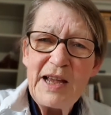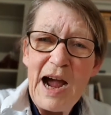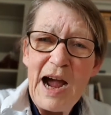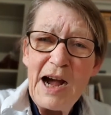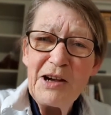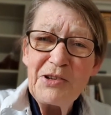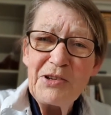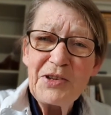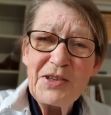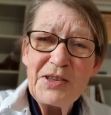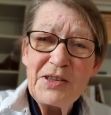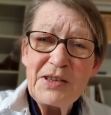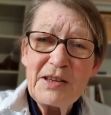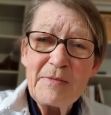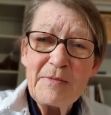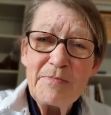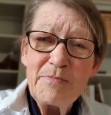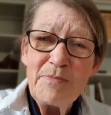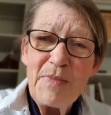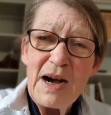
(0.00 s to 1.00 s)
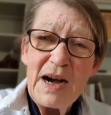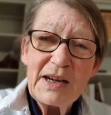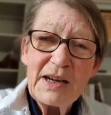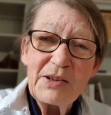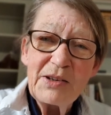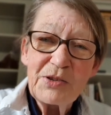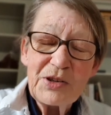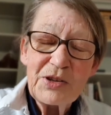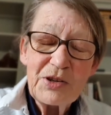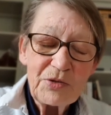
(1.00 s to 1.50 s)
thousands of
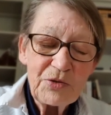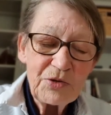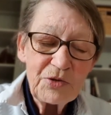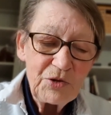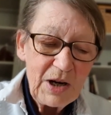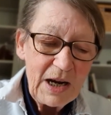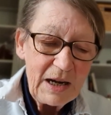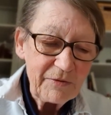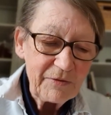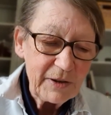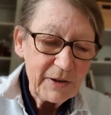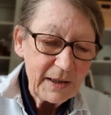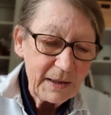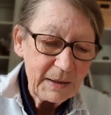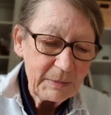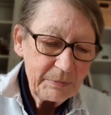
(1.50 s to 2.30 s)
miles you're travelling.